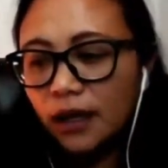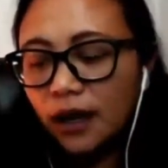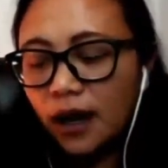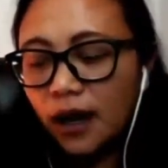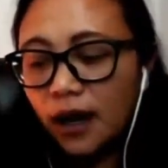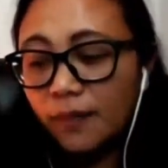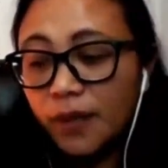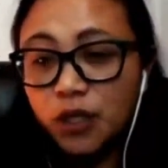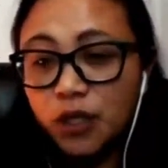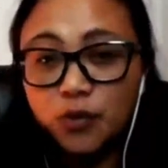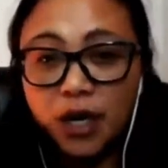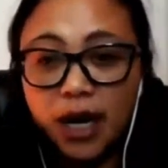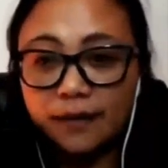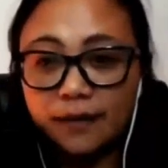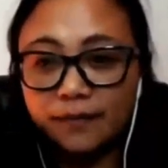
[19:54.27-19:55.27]
the
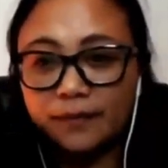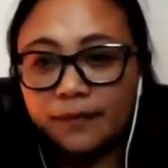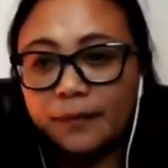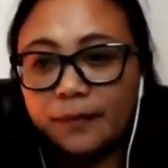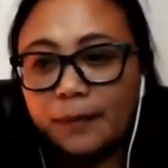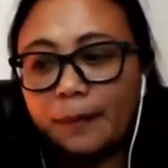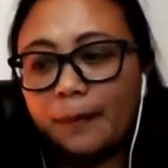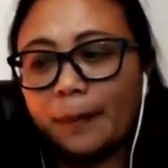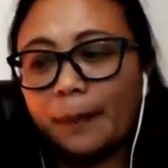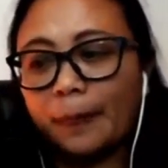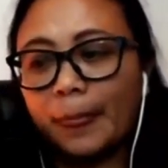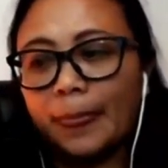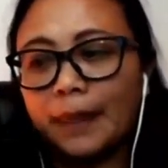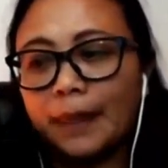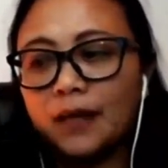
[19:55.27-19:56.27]
UK.
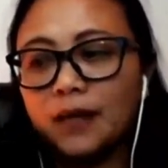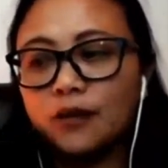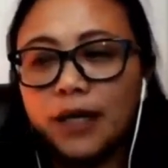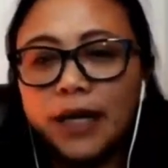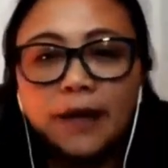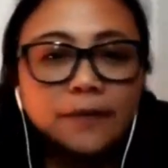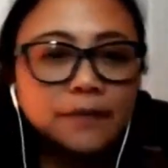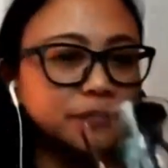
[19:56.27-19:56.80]
Okay.